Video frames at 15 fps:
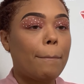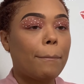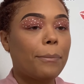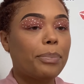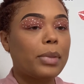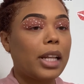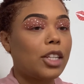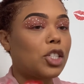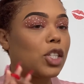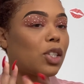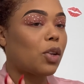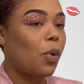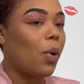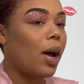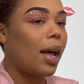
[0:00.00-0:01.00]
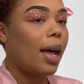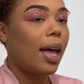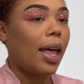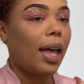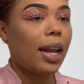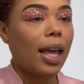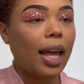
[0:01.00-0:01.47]
let's just go
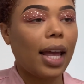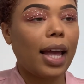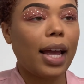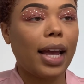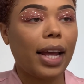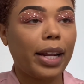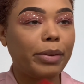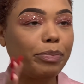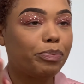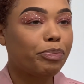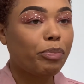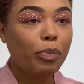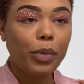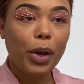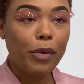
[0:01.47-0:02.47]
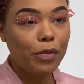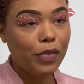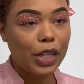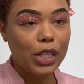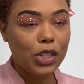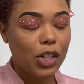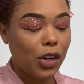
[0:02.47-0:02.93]
ahead and
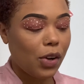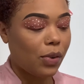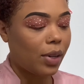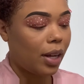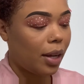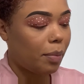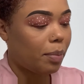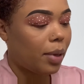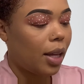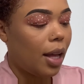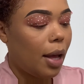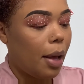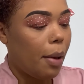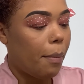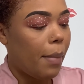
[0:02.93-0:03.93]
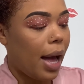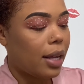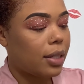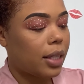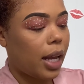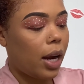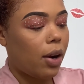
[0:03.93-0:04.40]
finish it on up.
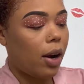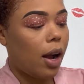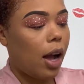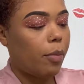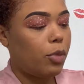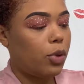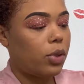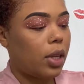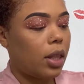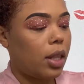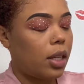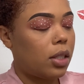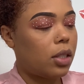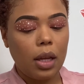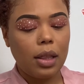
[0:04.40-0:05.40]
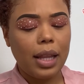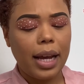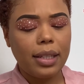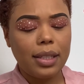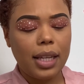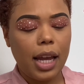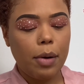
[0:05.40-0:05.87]
Mascara, I'm using this Lights
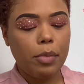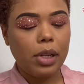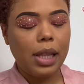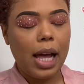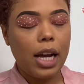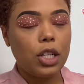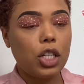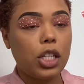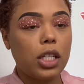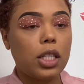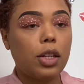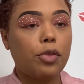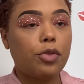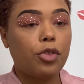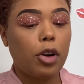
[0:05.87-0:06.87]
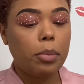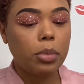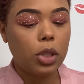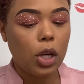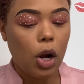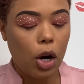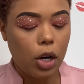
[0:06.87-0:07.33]
Camera Lashes from
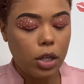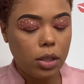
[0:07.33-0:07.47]
Tarte.